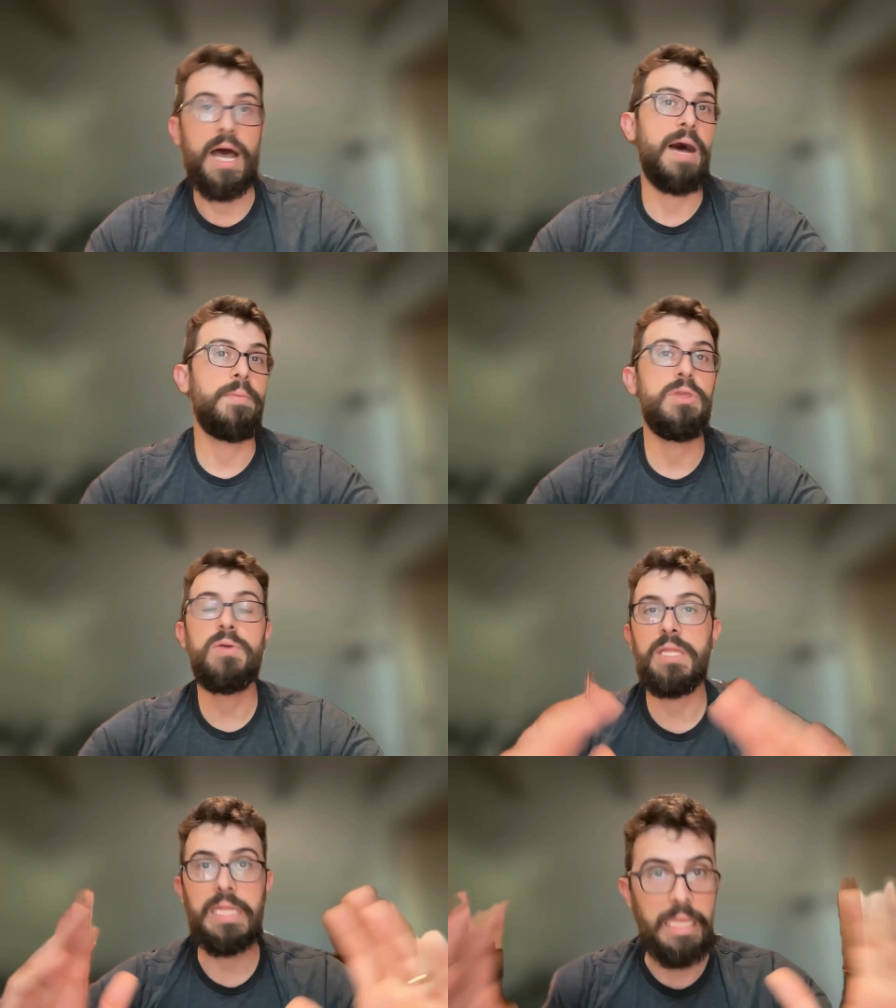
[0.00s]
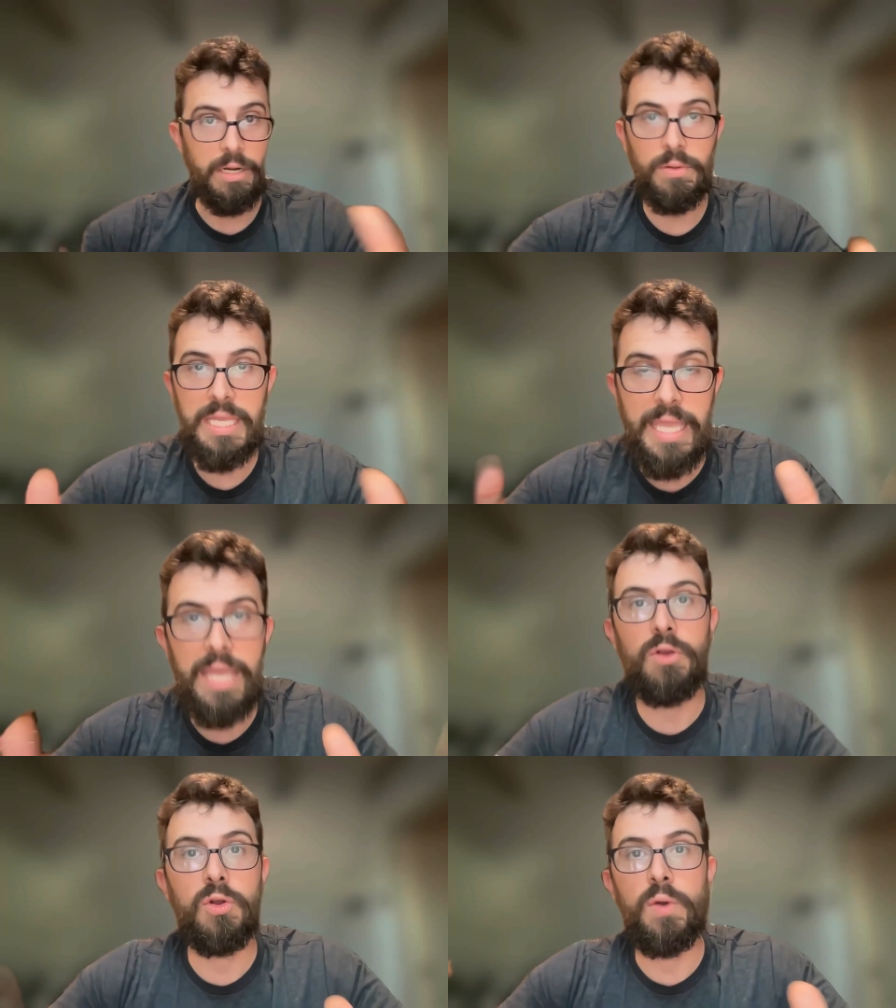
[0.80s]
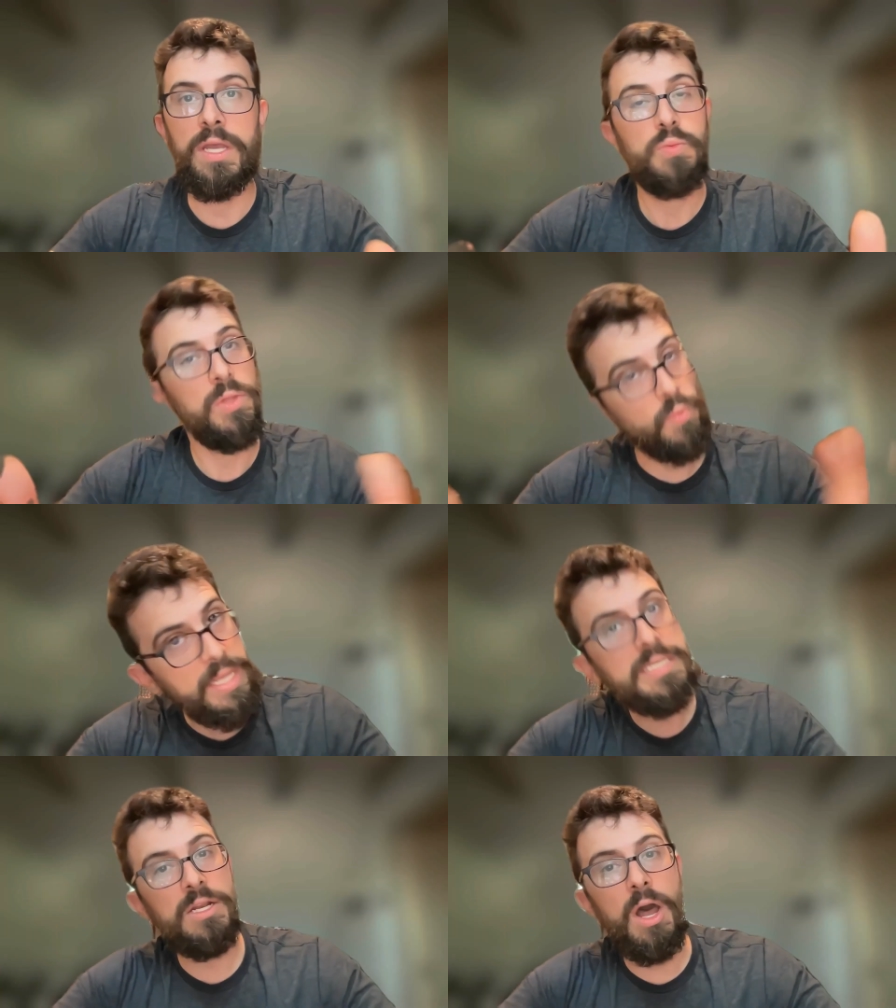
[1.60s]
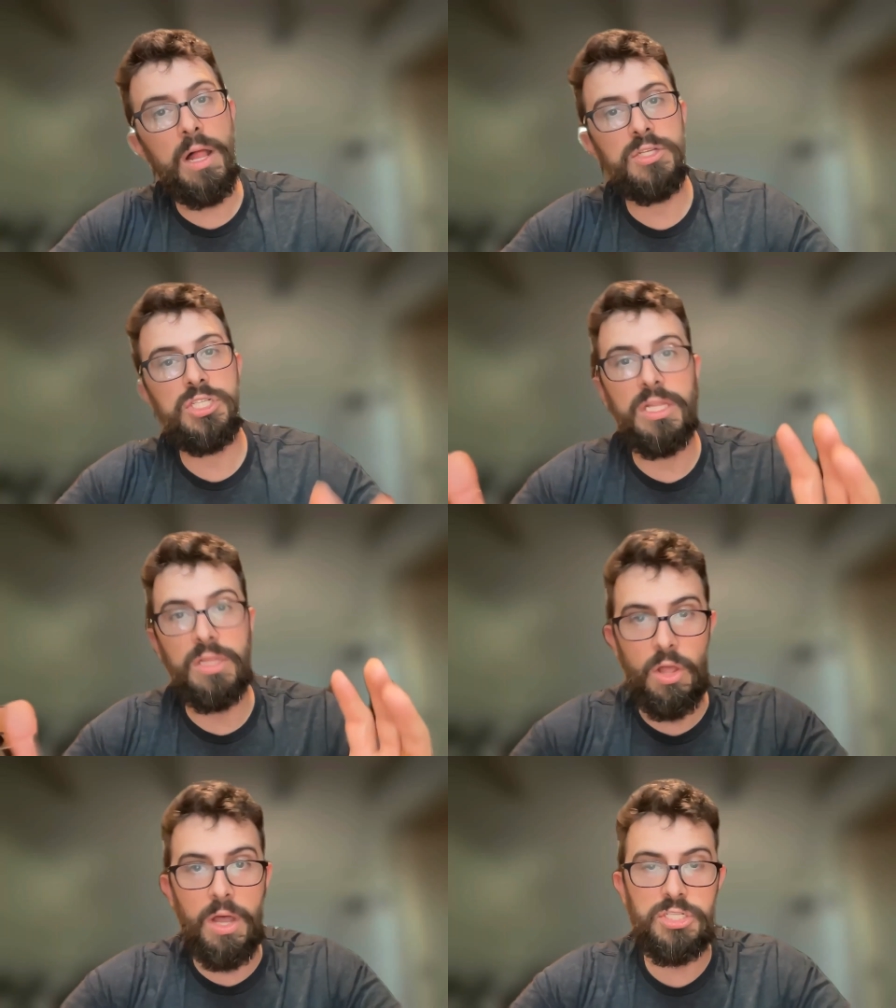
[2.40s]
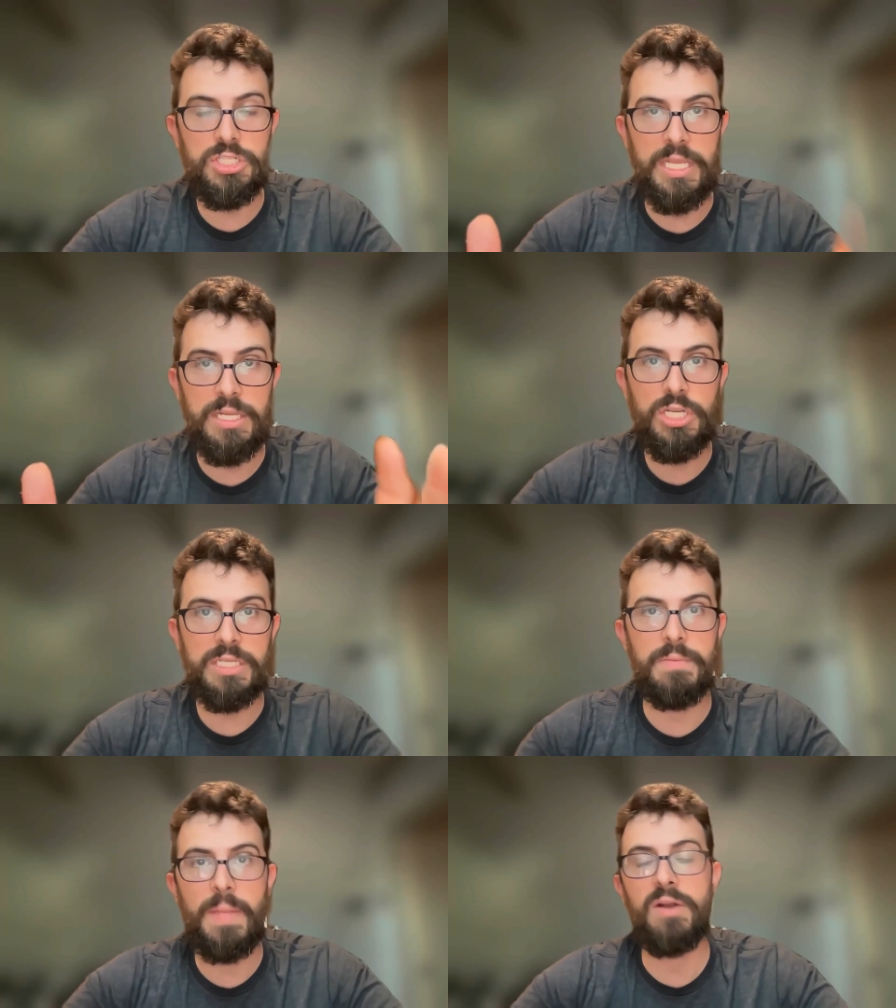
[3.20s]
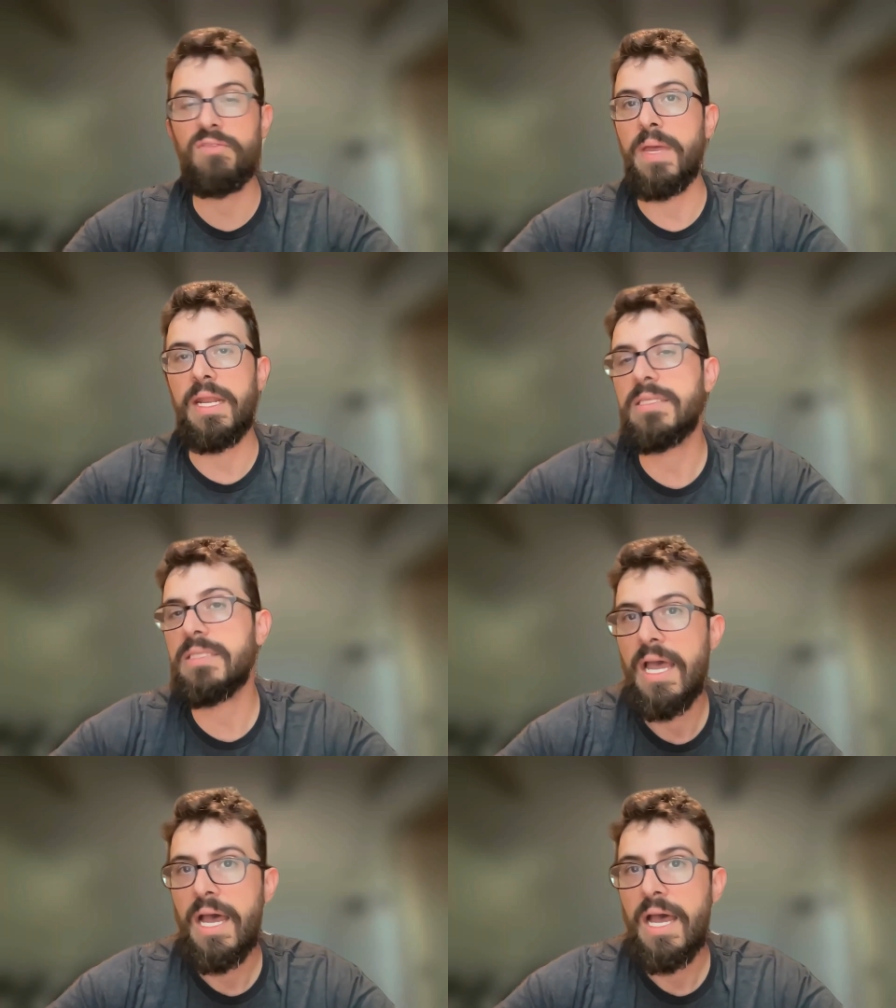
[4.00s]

Um, you can literally get your quiz with the right technology launched in just a matter of minutes.